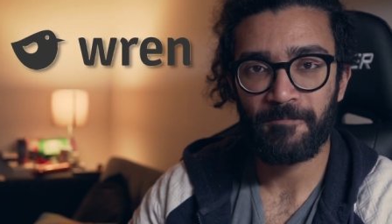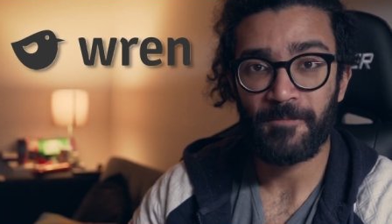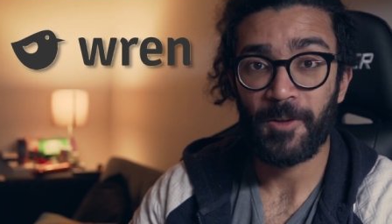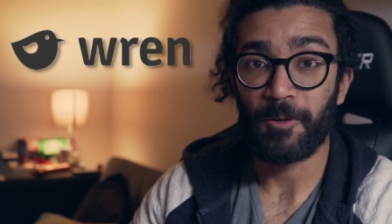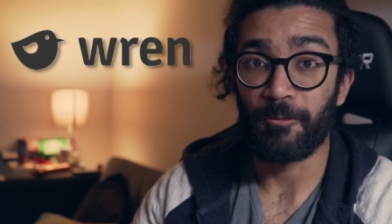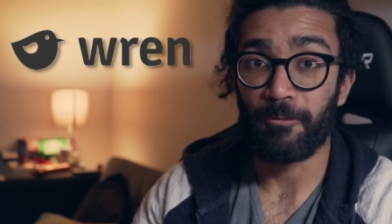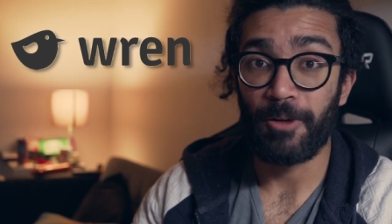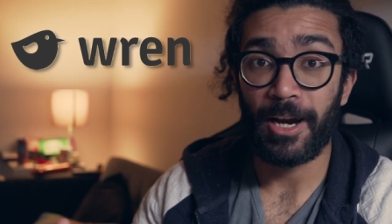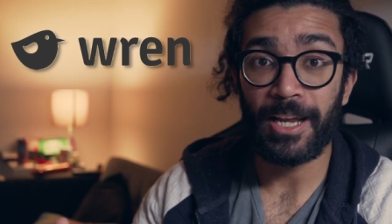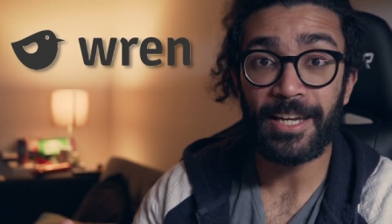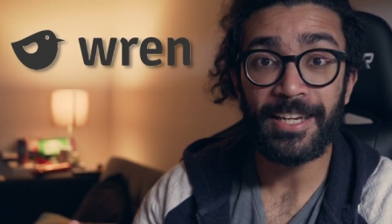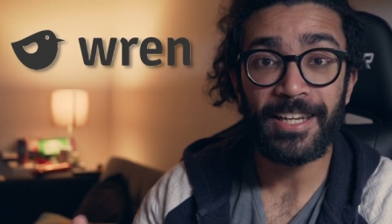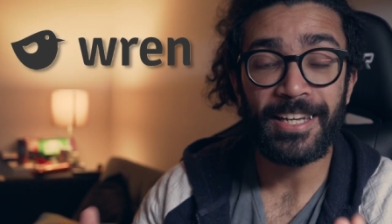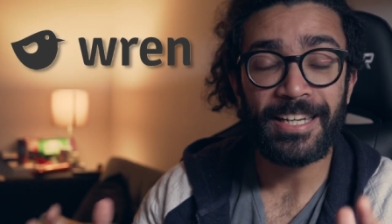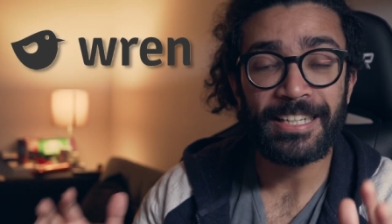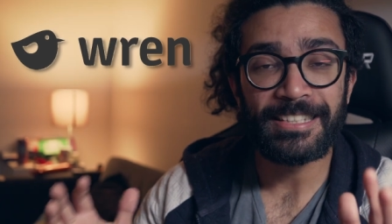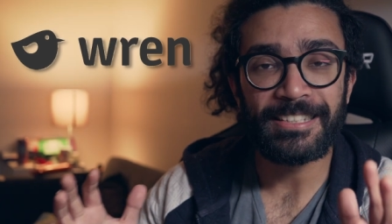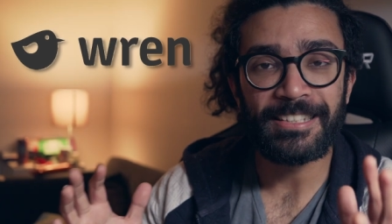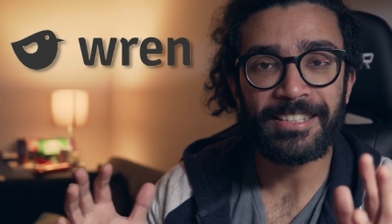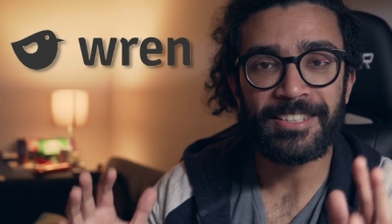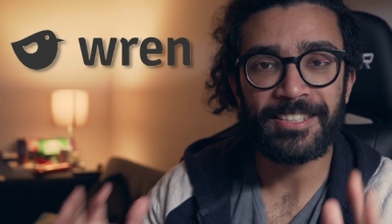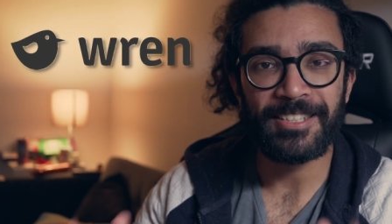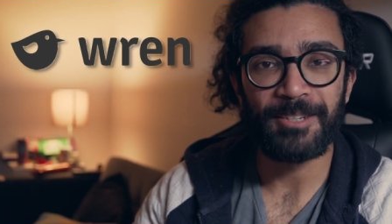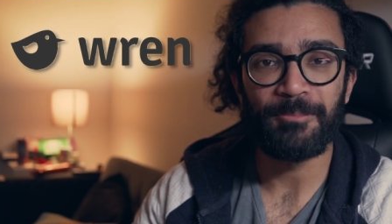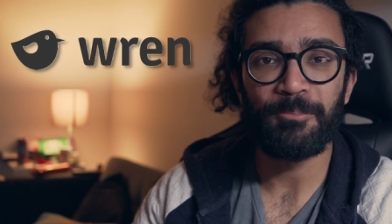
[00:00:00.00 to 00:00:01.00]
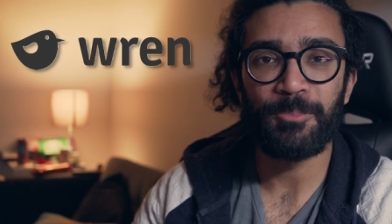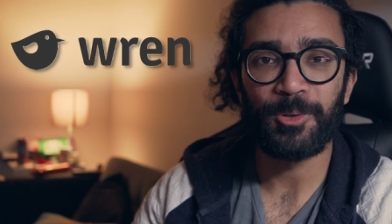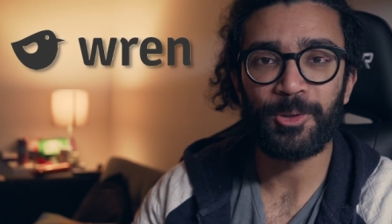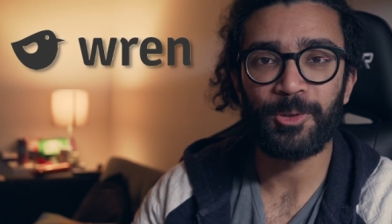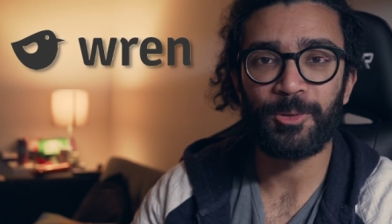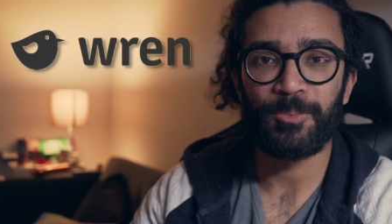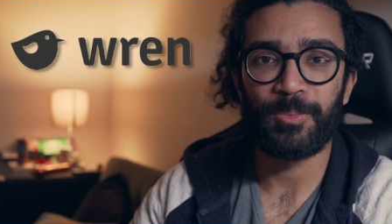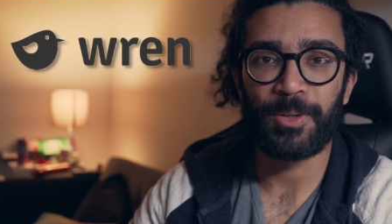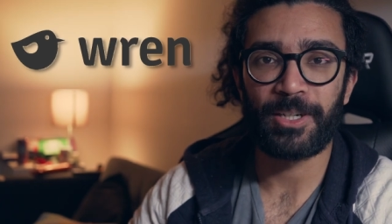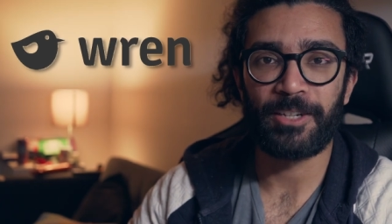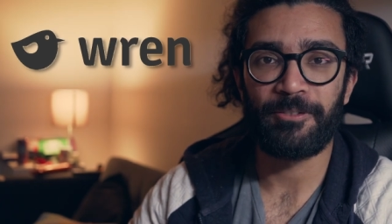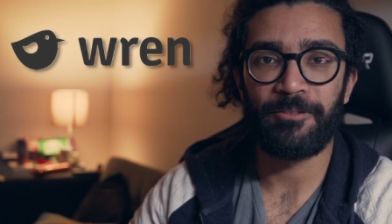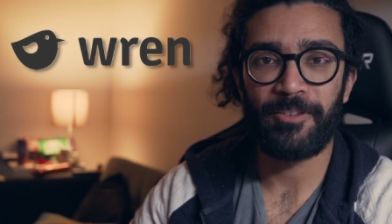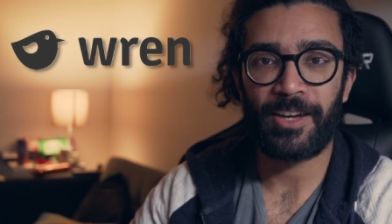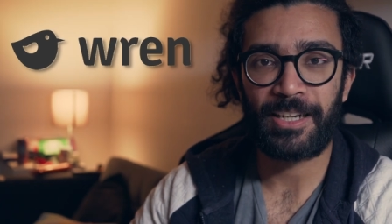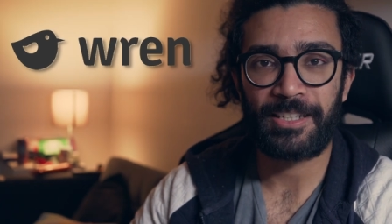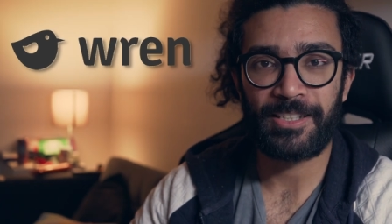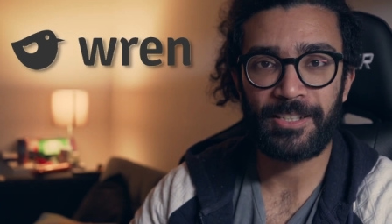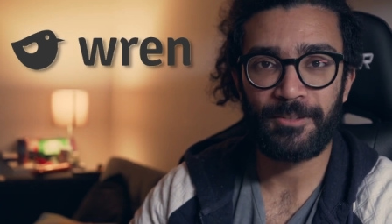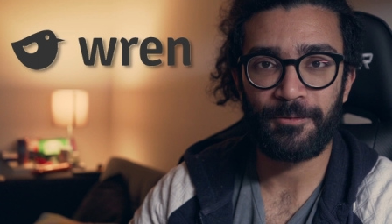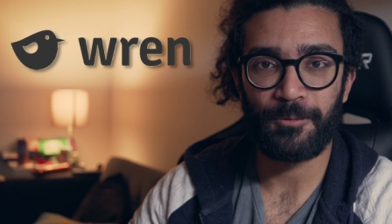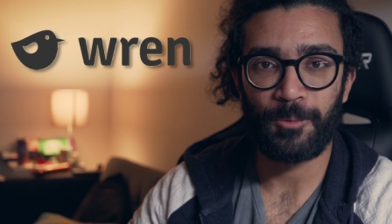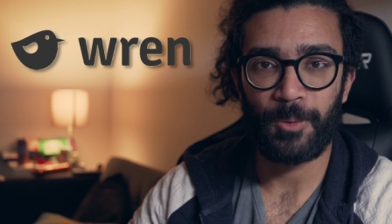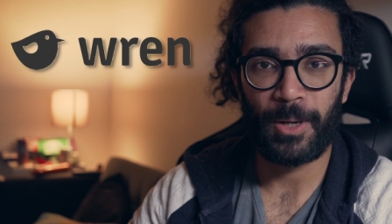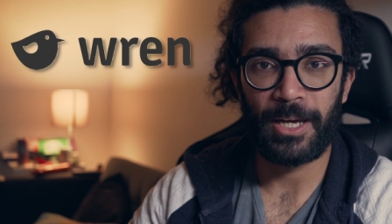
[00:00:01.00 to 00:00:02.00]
Ren is a simple but
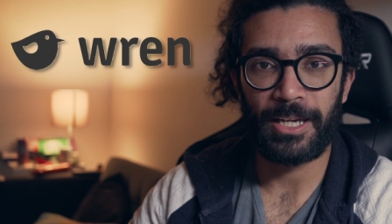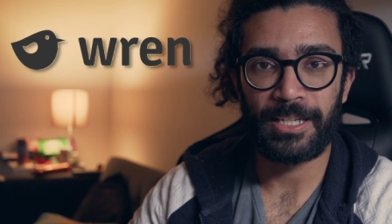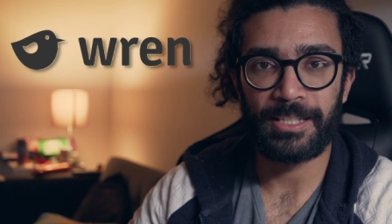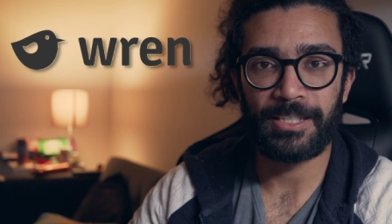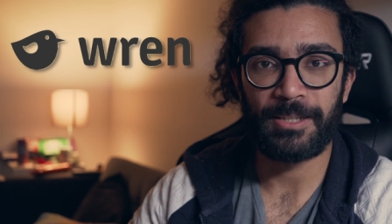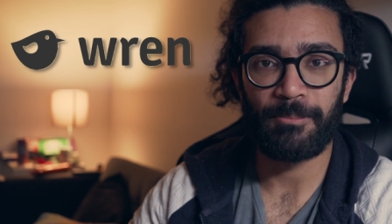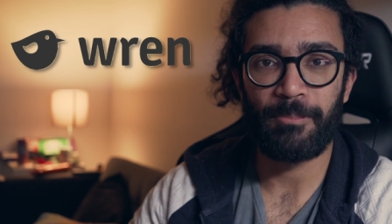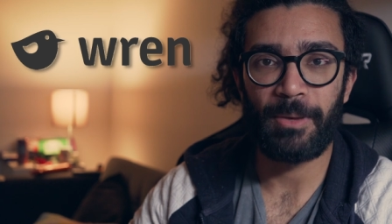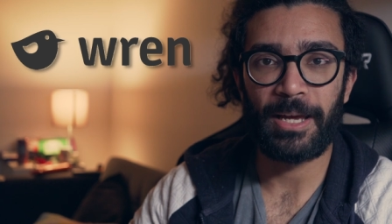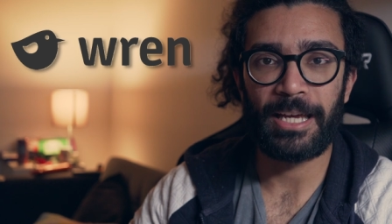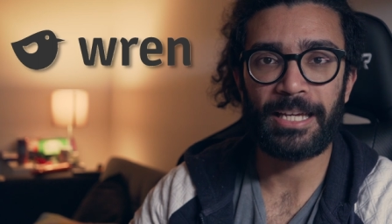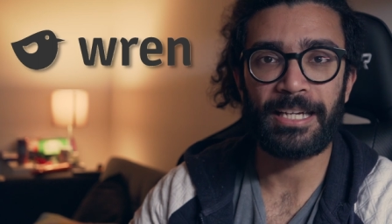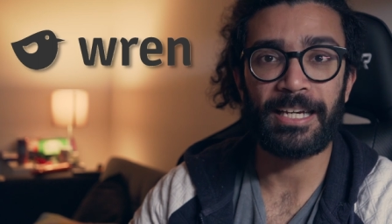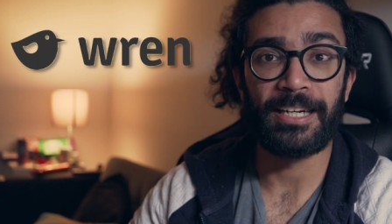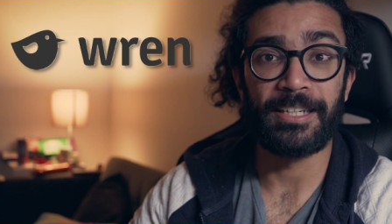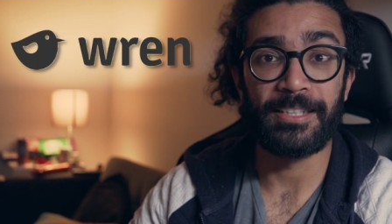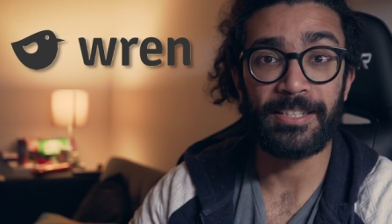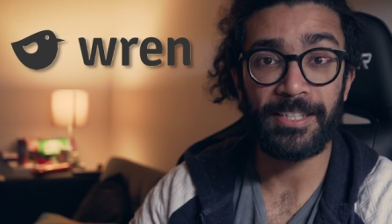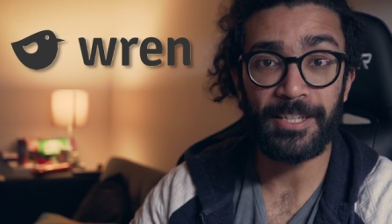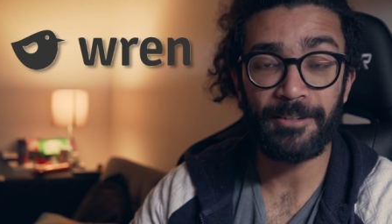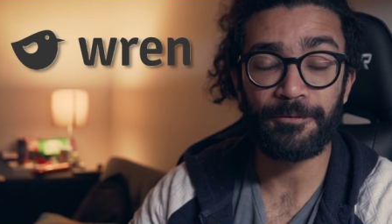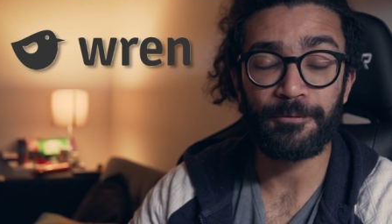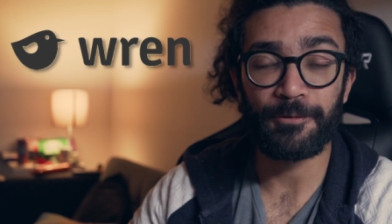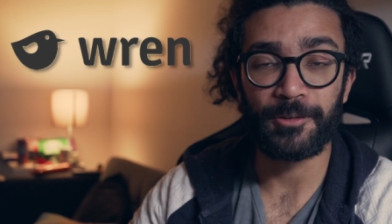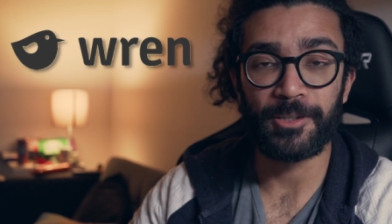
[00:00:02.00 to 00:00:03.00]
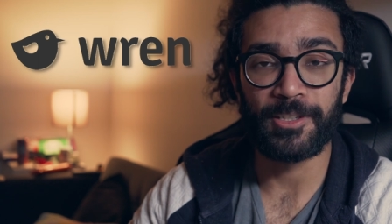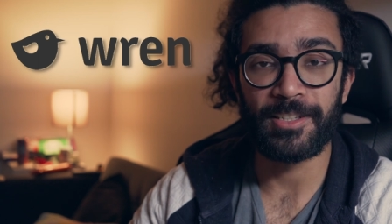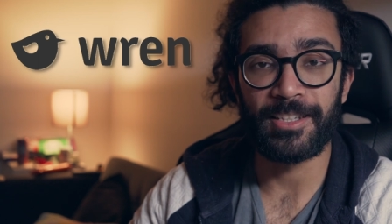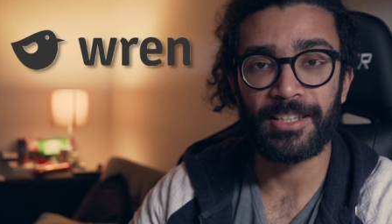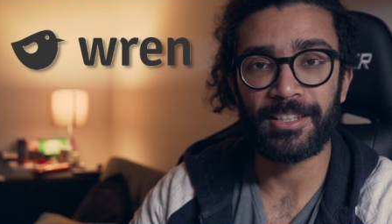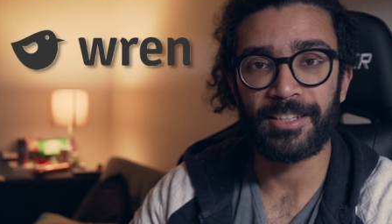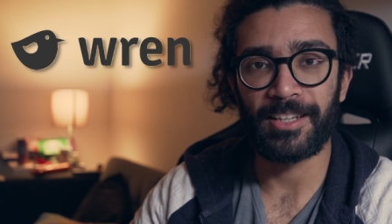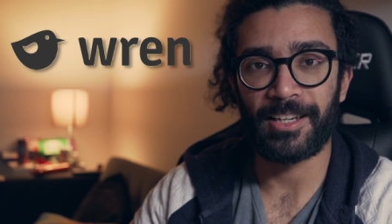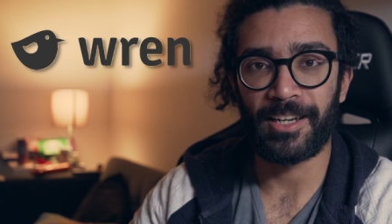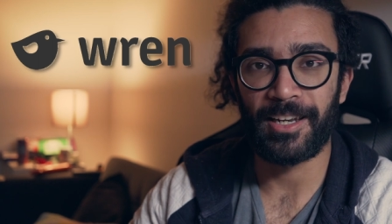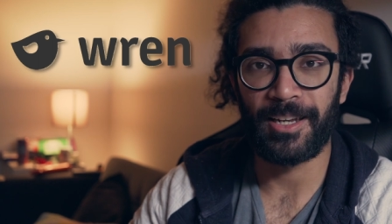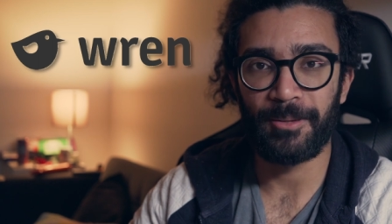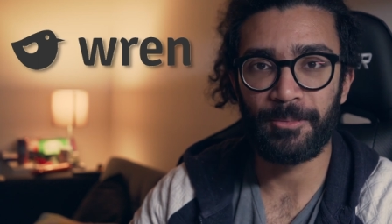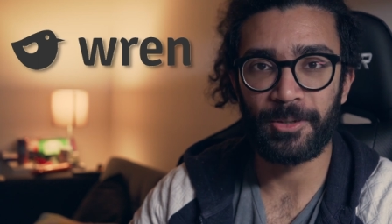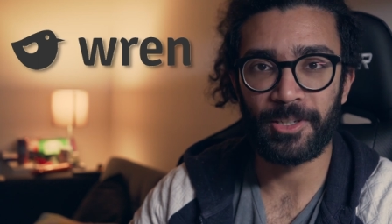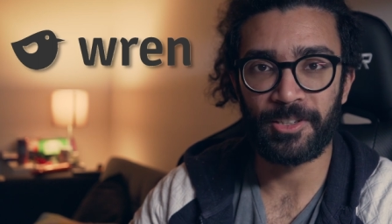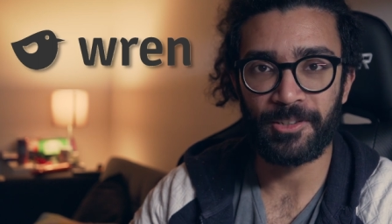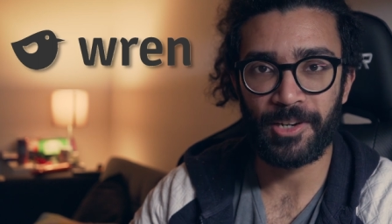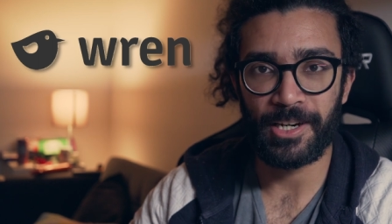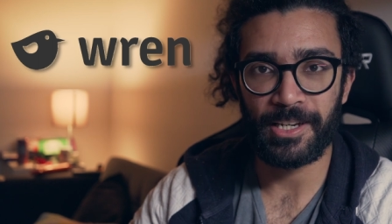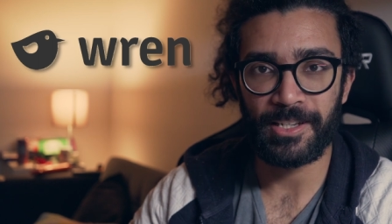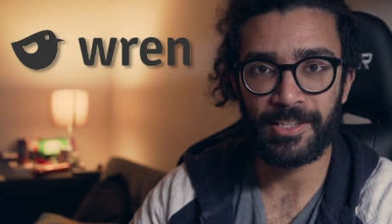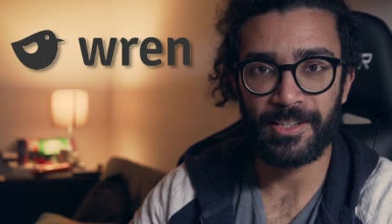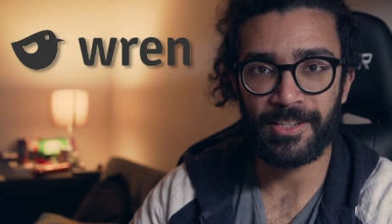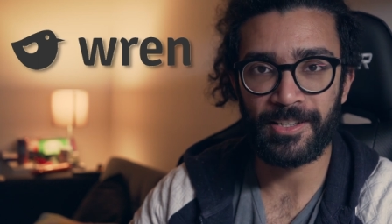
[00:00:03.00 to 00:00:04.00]
effective way to make a difference in the climate
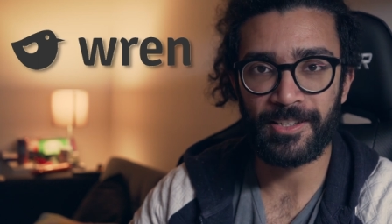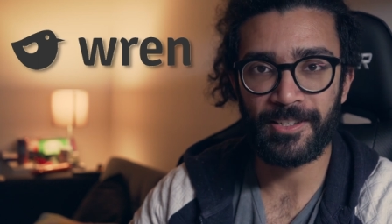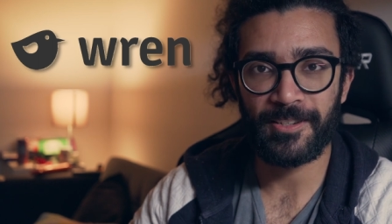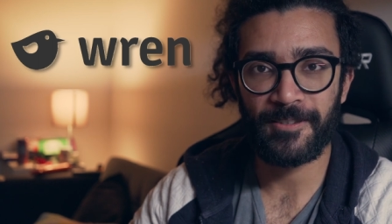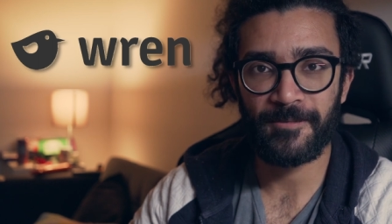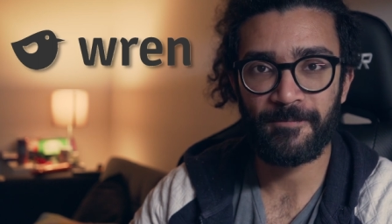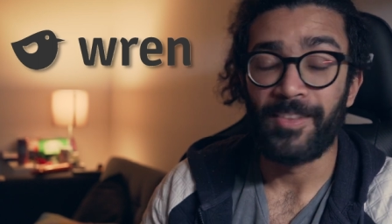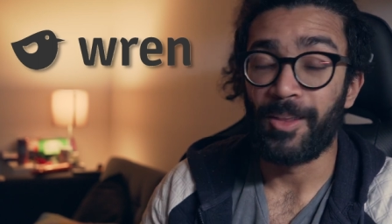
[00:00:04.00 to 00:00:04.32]
crisis.